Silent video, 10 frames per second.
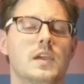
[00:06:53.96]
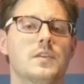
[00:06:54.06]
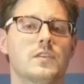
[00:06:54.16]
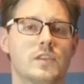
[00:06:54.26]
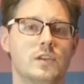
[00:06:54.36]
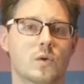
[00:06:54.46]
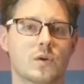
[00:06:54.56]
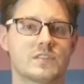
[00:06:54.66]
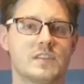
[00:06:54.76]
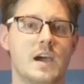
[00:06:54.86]
There's the
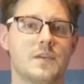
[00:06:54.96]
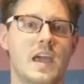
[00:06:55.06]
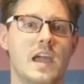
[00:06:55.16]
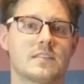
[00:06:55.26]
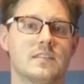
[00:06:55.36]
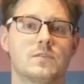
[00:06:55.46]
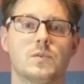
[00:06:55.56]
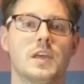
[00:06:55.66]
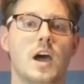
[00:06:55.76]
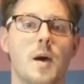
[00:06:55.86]
north-south axis,
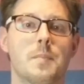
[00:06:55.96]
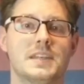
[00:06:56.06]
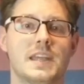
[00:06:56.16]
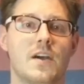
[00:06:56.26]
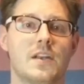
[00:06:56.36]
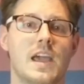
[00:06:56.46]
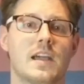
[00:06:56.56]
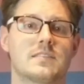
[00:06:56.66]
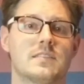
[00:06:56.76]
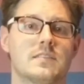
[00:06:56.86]
or the up and down
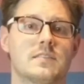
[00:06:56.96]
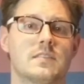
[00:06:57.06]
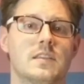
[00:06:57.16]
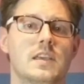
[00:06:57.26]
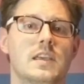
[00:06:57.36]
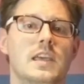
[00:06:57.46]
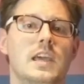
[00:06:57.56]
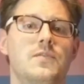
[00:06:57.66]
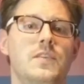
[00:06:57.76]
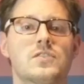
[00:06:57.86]
axis.
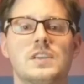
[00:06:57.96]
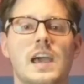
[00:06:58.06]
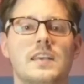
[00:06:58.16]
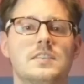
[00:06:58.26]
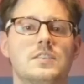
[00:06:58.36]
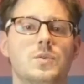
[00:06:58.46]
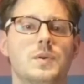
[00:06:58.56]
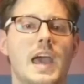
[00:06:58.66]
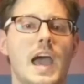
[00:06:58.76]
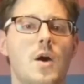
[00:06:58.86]
It officially has to do
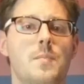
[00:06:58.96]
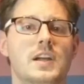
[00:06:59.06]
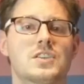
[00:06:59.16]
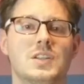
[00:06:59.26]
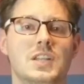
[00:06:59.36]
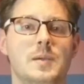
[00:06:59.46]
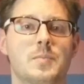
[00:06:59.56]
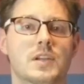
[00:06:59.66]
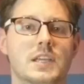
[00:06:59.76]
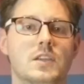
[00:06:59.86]
with how much
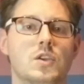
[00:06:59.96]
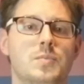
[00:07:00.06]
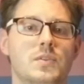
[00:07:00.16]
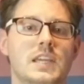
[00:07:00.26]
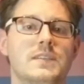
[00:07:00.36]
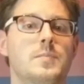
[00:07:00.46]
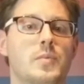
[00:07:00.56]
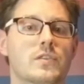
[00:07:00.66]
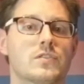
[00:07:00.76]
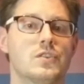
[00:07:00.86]
liberty you believe a
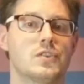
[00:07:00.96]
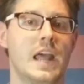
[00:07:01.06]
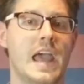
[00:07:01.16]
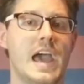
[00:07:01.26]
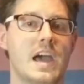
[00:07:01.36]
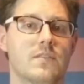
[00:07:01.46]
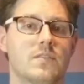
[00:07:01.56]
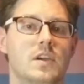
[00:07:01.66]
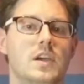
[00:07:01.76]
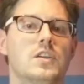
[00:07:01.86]
person should have.
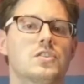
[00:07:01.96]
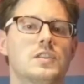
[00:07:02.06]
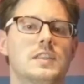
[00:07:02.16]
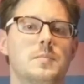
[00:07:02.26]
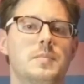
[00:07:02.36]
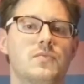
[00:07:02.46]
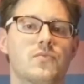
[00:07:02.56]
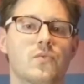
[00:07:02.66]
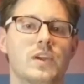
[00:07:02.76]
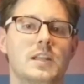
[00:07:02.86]
Should they be
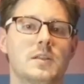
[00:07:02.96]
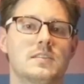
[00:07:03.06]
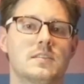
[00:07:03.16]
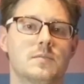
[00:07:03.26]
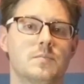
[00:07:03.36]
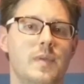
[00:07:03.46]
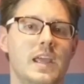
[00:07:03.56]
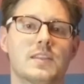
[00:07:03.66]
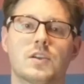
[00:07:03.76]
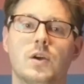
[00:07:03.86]
free to
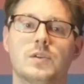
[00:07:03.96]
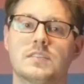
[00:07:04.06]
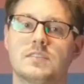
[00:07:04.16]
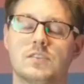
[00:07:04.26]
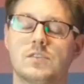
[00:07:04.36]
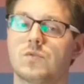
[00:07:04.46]
make their own decisions